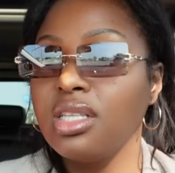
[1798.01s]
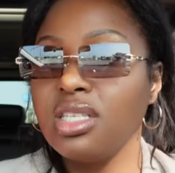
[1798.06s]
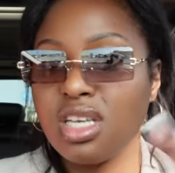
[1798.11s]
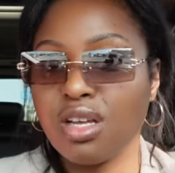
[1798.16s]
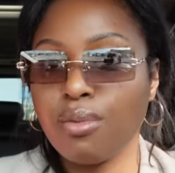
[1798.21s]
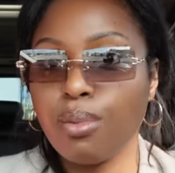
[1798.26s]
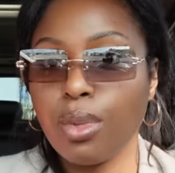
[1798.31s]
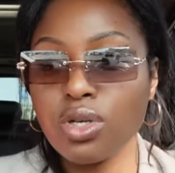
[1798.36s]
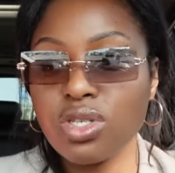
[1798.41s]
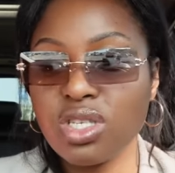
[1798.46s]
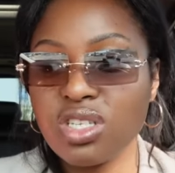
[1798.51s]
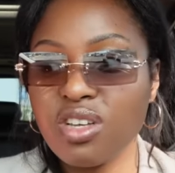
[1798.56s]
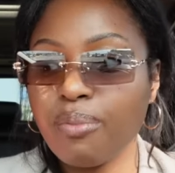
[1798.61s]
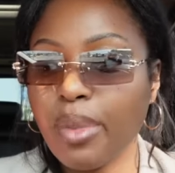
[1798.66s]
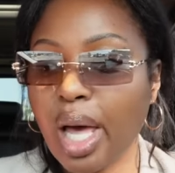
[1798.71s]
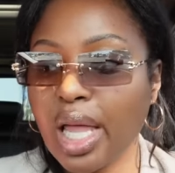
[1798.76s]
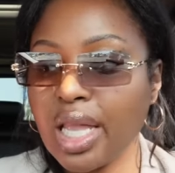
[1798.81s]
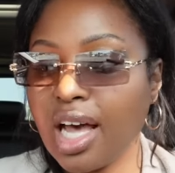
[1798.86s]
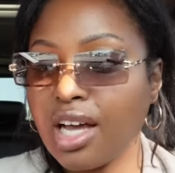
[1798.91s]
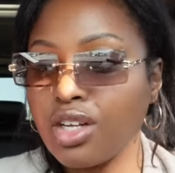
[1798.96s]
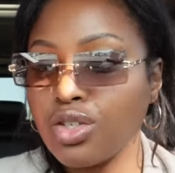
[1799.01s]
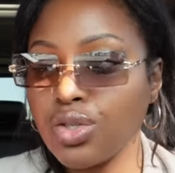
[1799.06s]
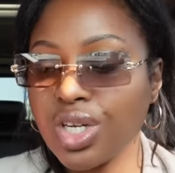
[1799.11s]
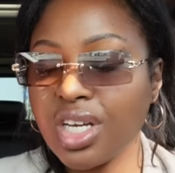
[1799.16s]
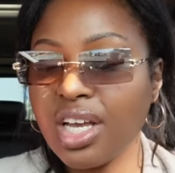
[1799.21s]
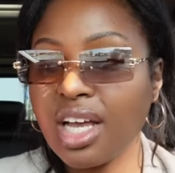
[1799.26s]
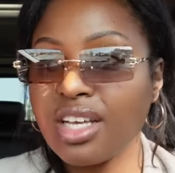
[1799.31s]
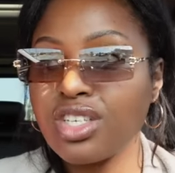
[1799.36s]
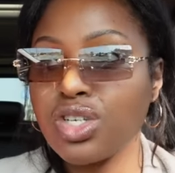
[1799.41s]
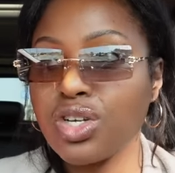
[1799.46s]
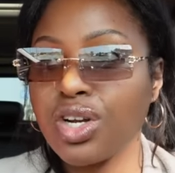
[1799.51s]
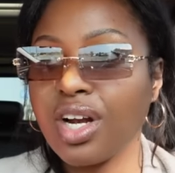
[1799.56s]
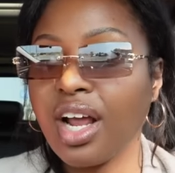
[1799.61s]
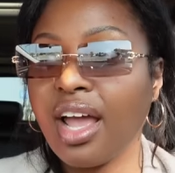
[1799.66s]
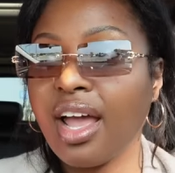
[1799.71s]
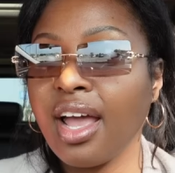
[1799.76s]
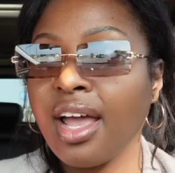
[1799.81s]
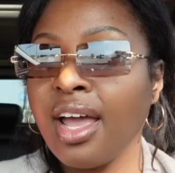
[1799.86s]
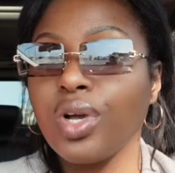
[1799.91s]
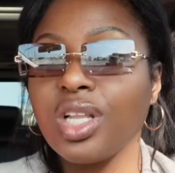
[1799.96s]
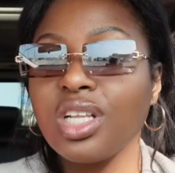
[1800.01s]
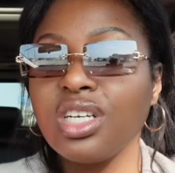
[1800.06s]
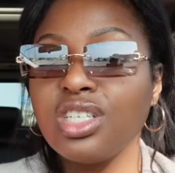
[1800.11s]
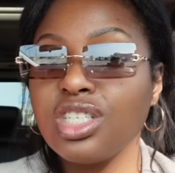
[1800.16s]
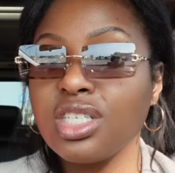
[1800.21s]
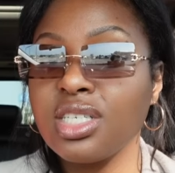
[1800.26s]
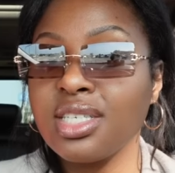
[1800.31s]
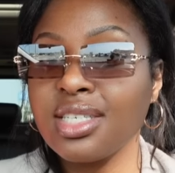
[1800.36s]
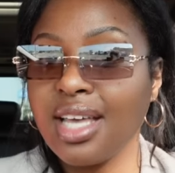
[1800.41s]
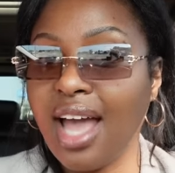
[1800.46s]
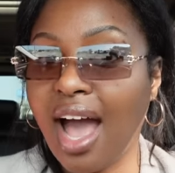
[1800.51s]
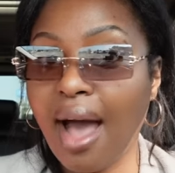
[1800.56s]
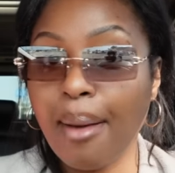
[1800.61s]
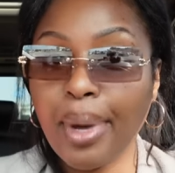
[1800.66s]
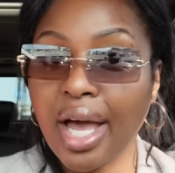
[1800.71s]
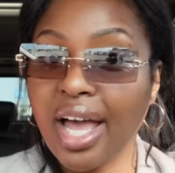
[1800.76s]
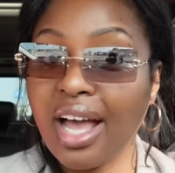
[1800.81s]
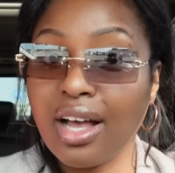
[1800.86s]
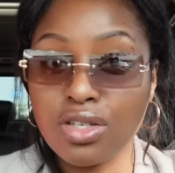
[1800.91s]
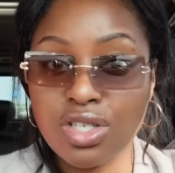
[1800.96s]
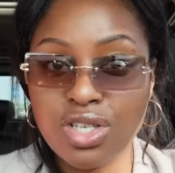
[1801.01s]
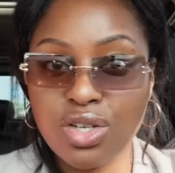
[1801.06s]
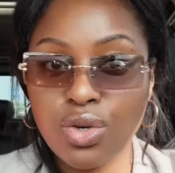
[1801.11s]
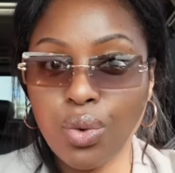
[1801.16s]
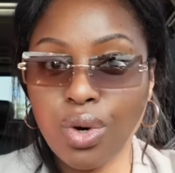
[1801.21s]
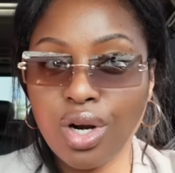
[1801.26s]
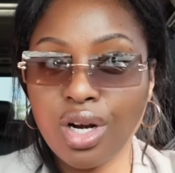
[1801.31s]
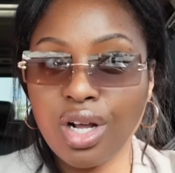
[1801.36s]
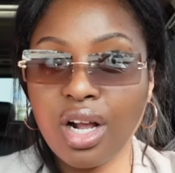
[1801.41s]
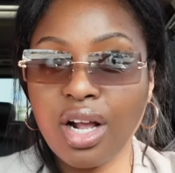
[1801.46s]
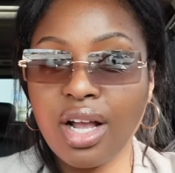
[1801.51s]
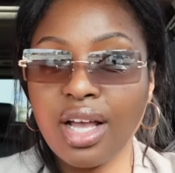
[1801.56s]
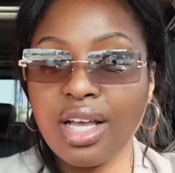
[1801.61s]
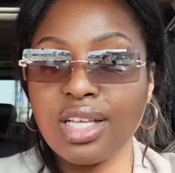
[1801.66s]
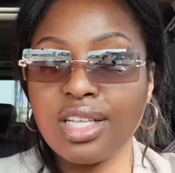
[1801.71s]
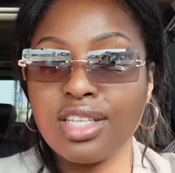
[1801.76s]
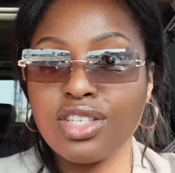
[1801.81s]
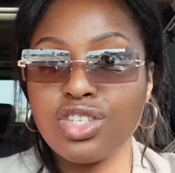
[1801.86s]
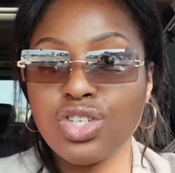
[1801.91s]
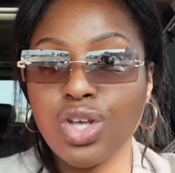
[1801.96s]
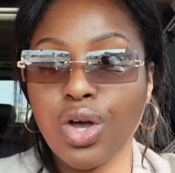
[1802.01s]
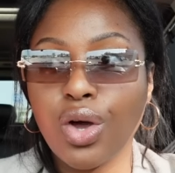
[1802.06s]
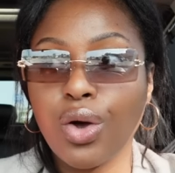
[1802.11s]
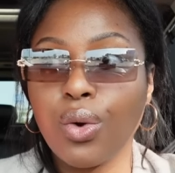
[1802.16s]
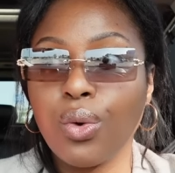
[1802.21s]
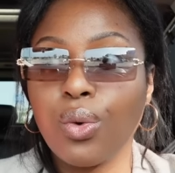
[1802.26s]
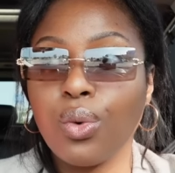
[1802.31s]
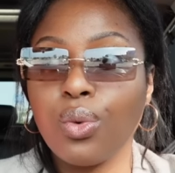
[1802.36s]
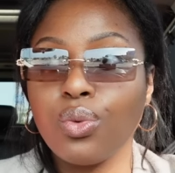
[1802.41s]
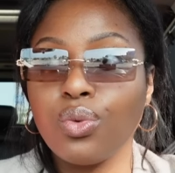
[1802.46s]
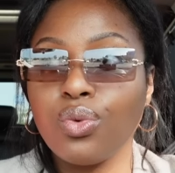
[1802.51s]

did most of my laundry yesterday. Really just got my house in order, and so